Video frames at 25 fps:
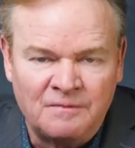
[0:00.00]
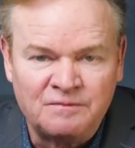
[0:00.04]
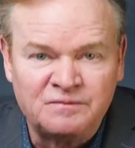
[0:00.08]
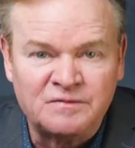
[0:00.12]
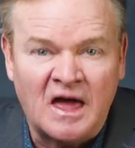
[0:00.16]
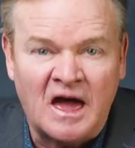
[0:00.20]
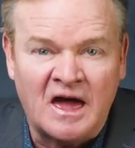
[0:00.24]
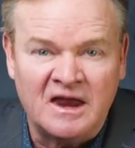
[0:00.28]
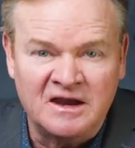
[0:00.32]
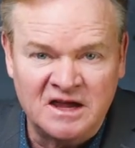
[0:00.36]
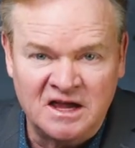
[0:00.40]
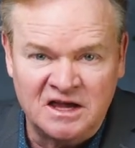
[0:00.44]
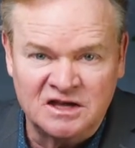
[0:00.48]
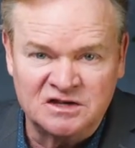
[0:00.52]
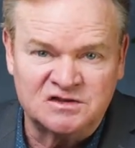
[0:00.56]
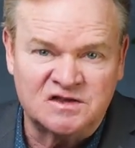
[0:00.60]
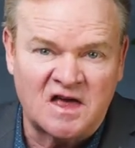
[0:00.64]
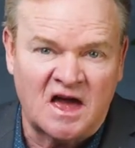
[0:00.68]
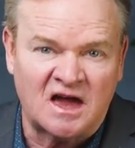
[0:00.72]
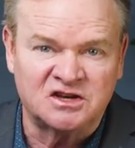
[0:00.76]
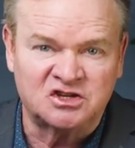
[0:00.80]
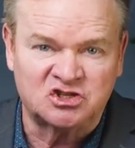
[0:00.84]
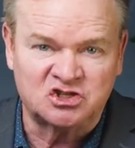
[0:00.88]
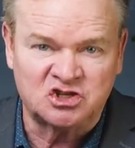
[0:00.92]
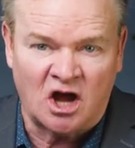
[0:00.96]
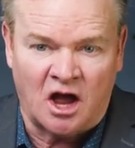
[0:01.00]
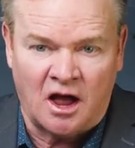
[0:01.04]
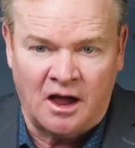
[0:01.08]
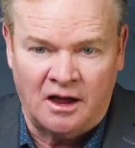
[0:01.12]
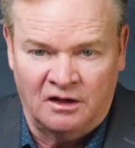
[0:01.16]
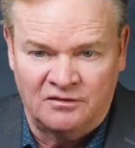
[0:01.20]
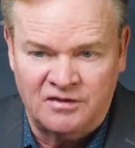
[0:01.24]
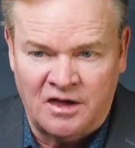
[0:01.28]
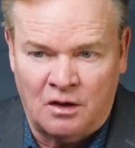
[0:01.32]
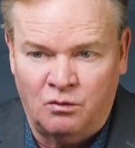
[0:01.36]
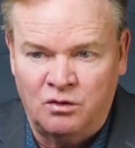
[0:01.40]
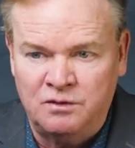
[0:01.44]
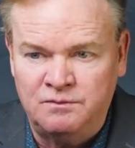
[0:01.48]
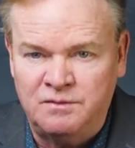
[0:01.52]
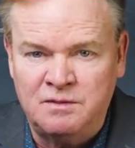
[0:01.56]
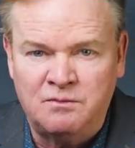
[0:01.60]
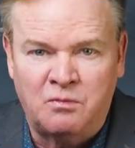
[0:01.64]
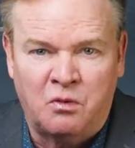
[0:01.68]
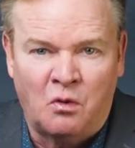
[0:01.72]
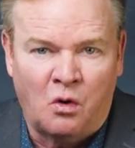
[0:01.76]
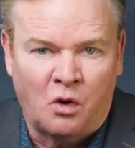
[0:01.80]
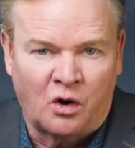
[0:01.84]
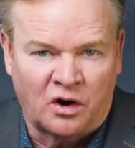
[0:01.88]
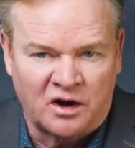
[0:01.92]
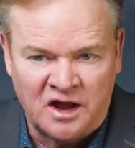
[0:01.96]
That is, that child that would be
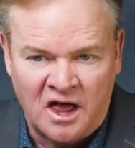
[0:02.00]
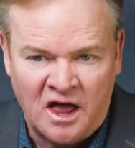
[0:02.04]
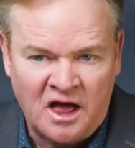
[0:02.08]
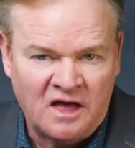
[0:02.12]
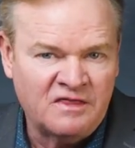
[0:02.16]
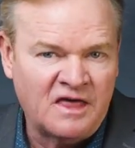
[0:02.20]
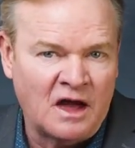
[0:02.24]
born,